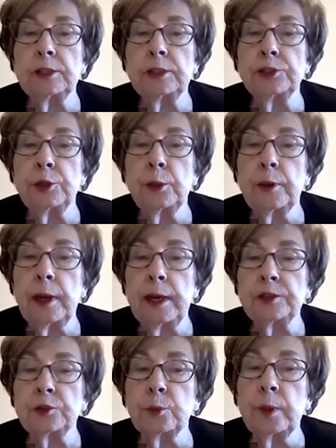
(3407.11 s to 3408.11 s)
as you are
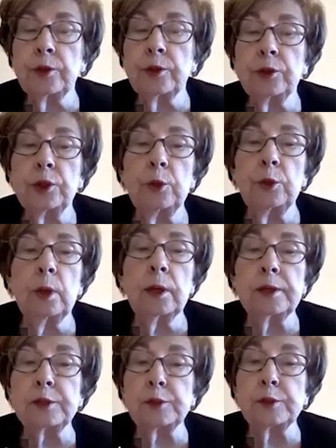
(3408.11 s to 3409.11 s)
asked whether you are
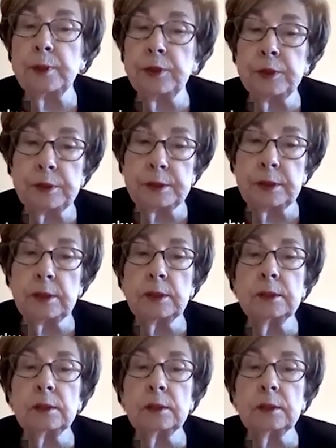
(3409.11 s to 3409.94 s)
experiencing